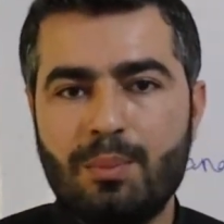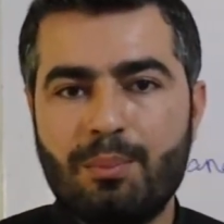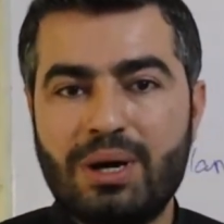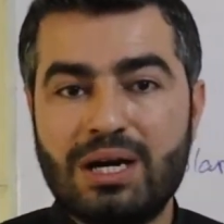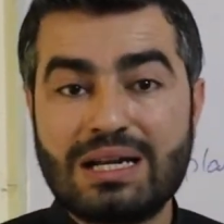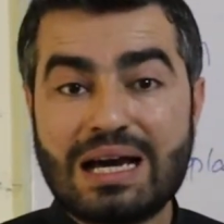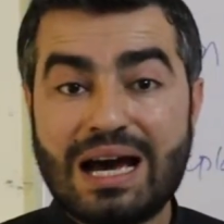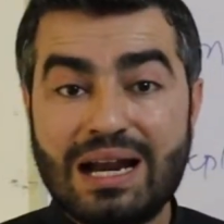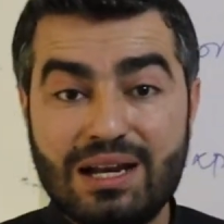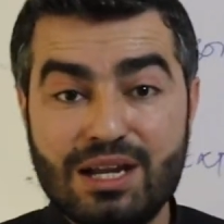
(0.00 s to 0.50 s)

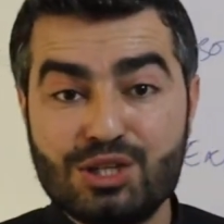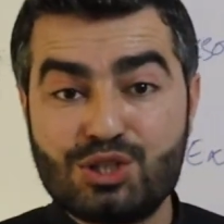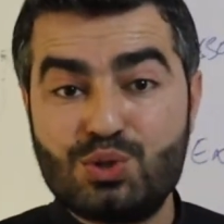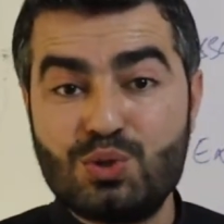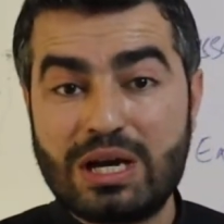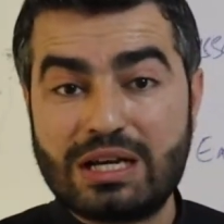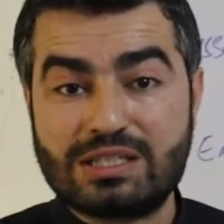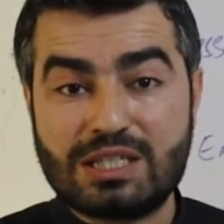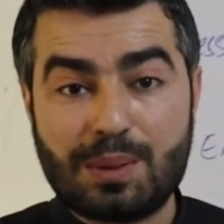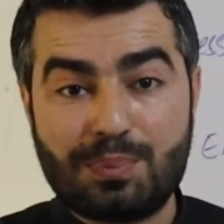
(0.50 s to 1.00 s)
But unless
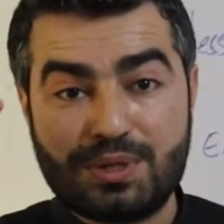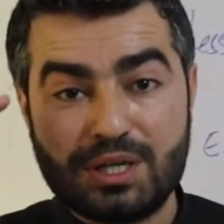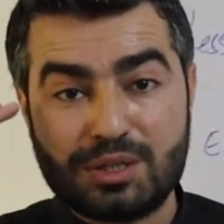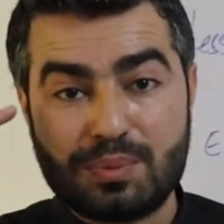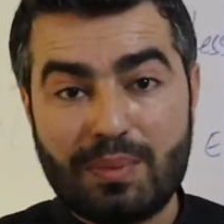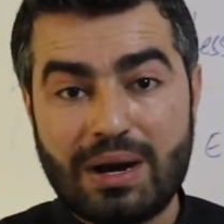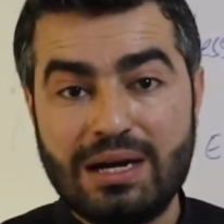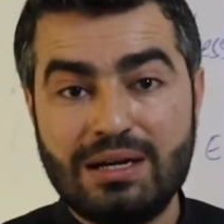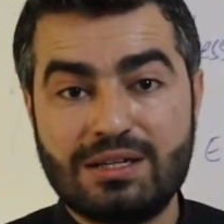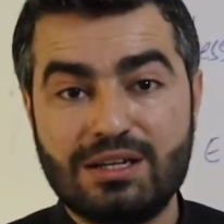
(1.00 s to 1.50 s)
you accept
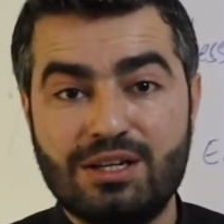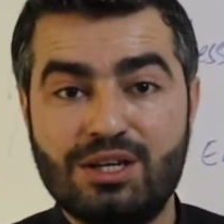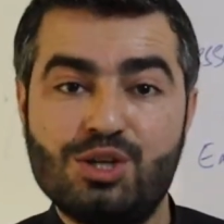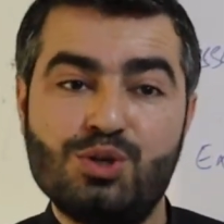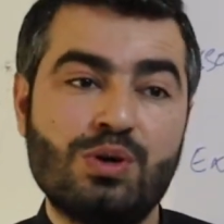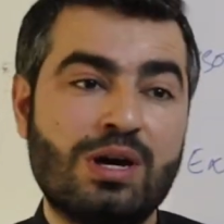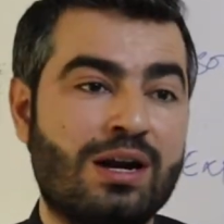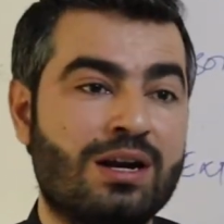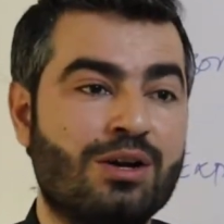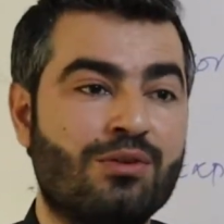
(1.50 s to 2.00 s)
it mentally,
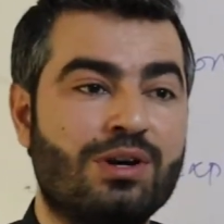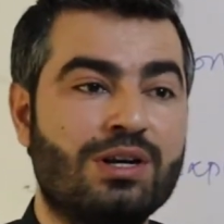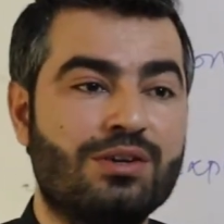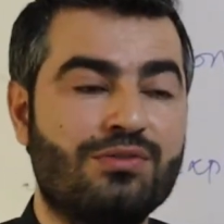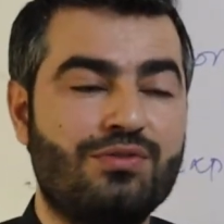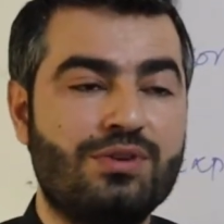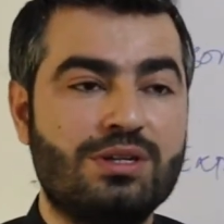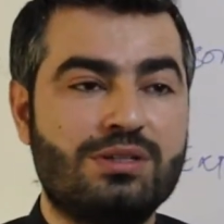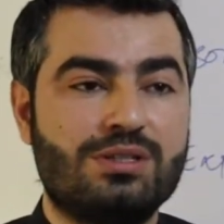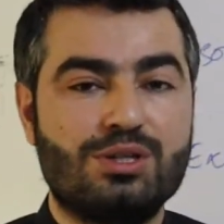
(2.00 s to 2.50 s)
you are never
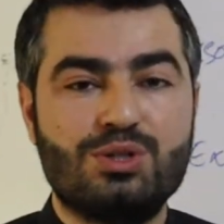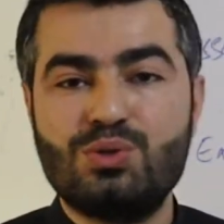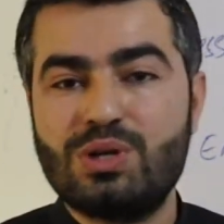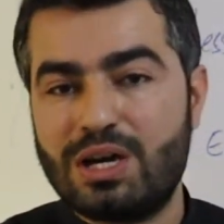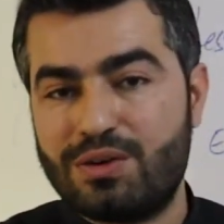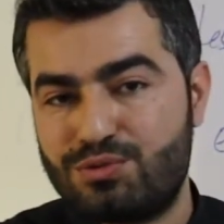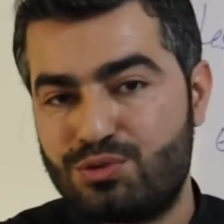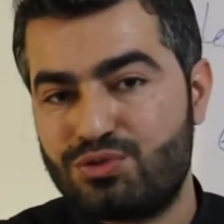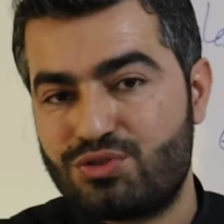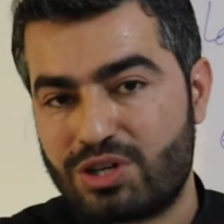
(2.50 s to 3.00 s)
defeated. You
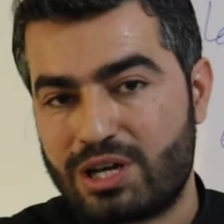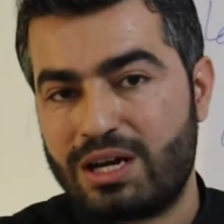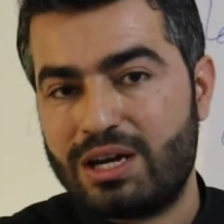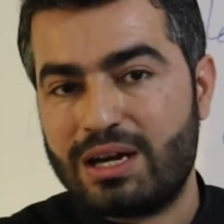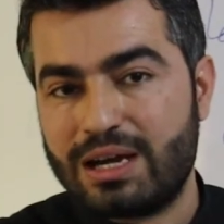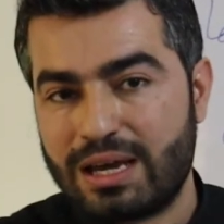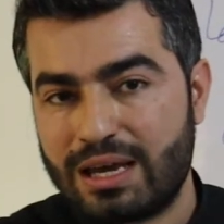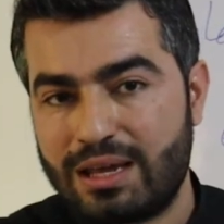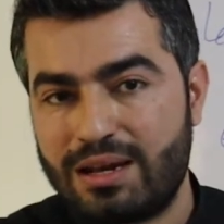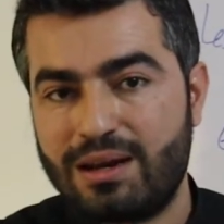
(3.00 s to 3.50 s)
have to try
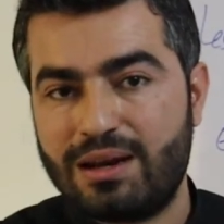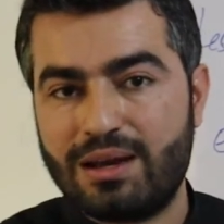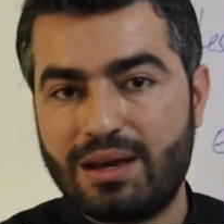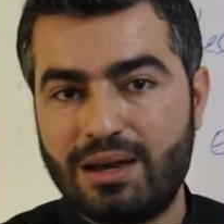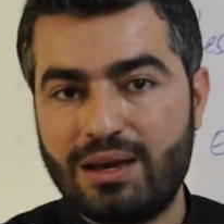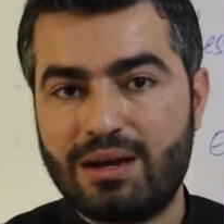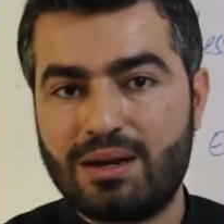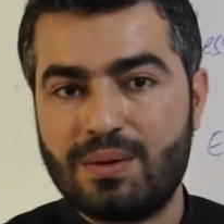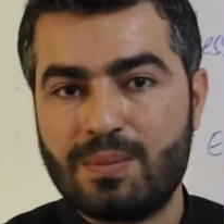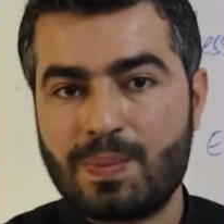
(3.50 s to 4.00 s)
again and
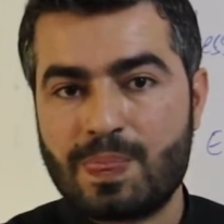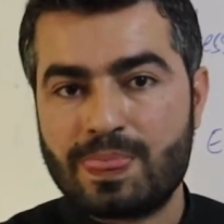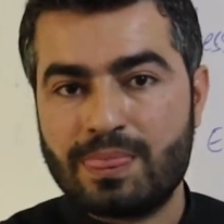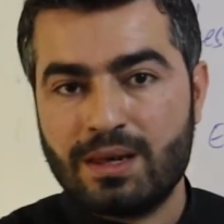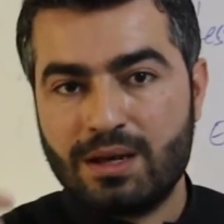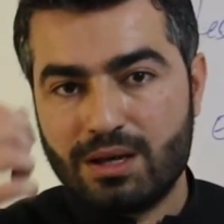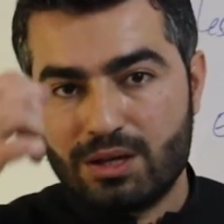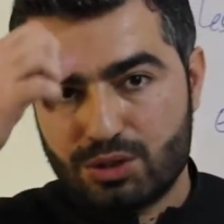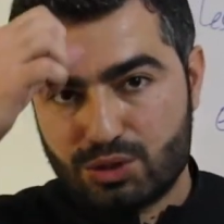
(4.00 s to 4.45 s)
again.